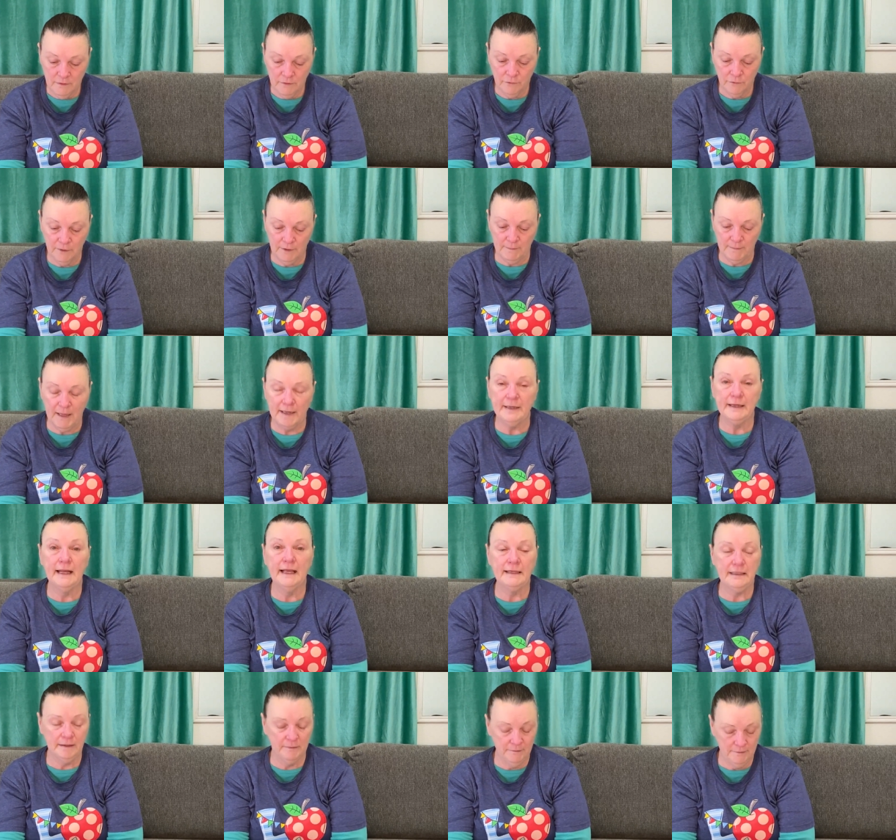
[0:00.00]
When my
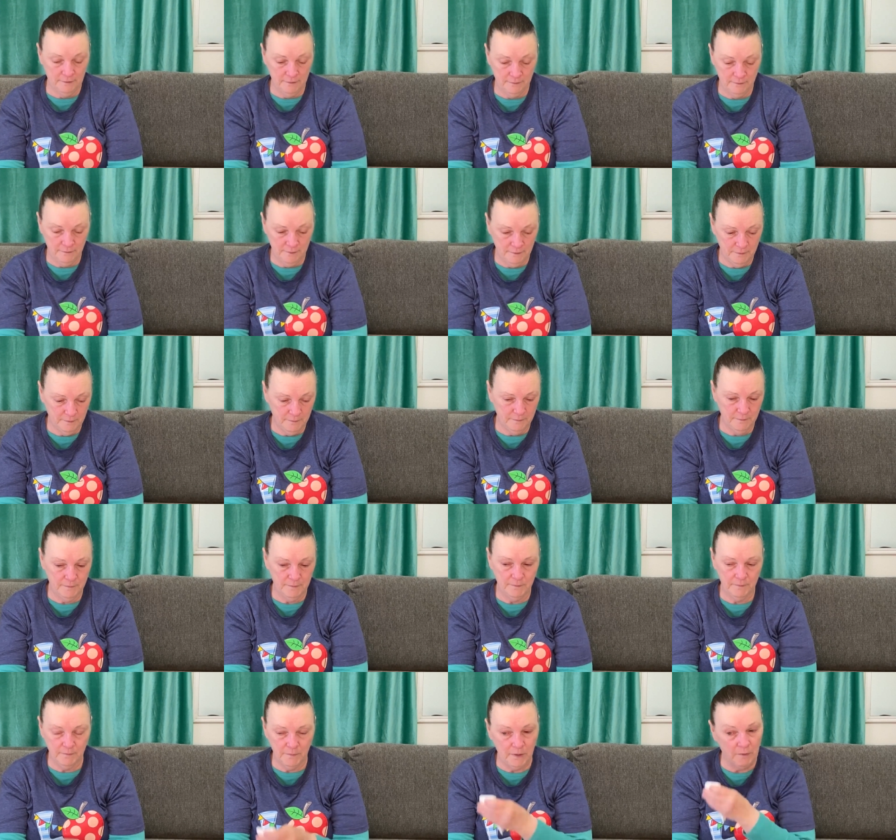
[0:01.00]
daddy
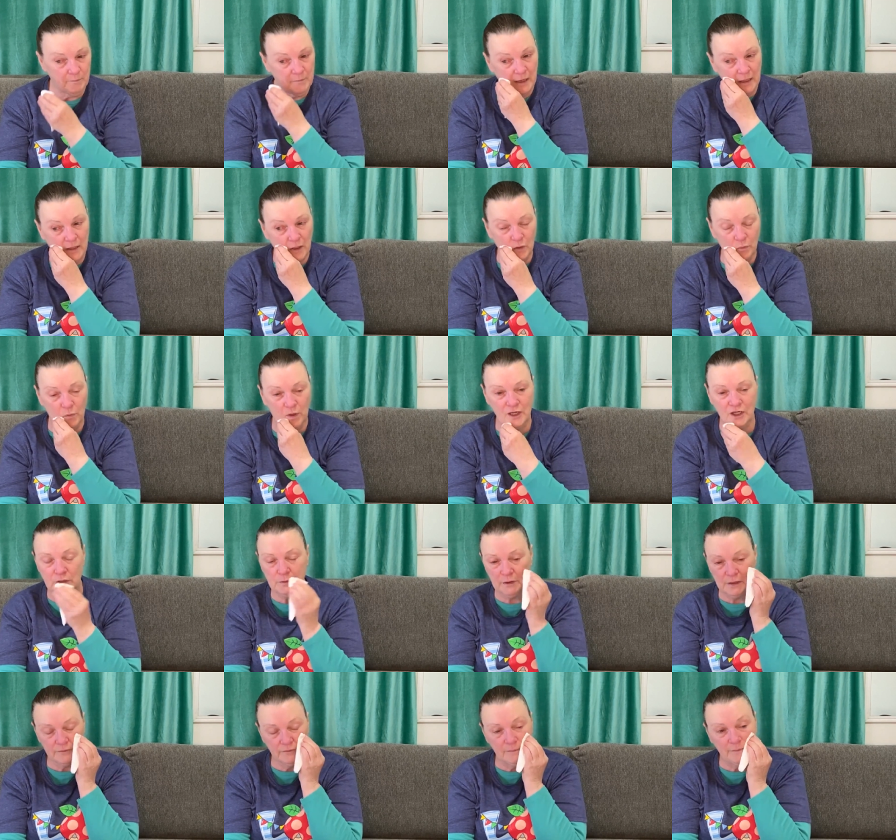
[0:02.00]
making
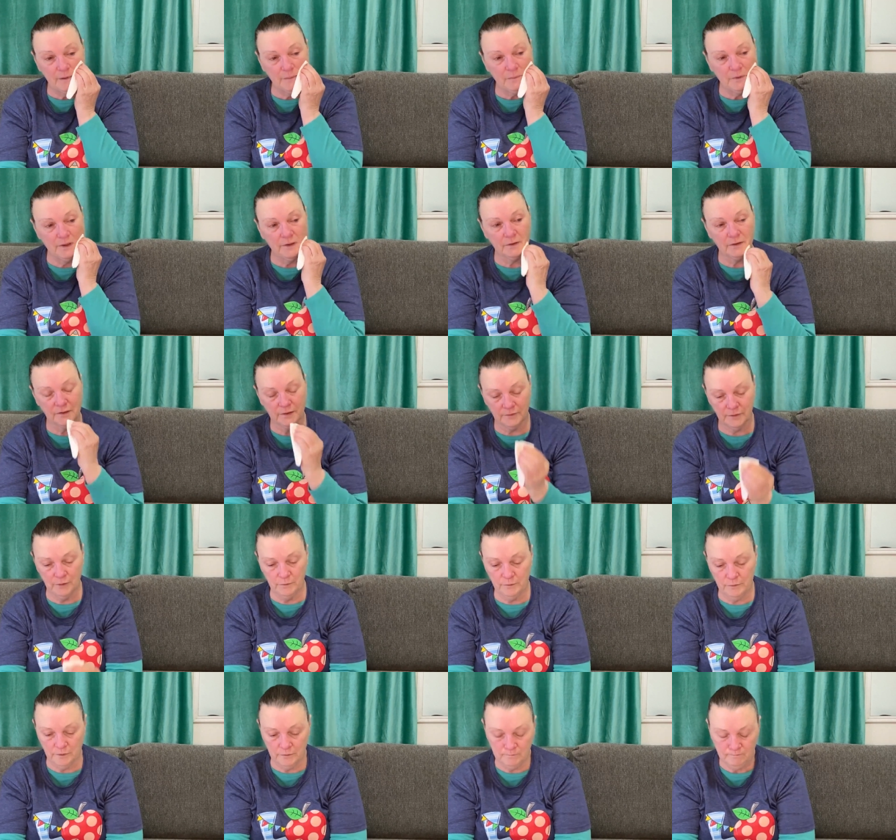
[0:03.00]
arrangements for my brother's
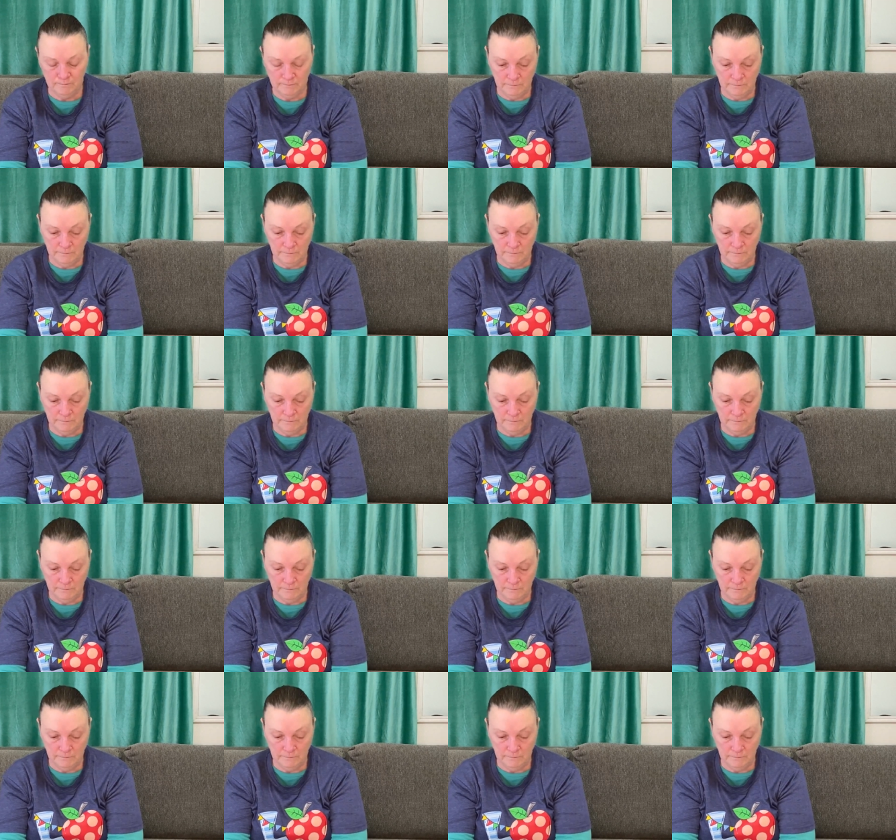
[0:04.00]
funeral,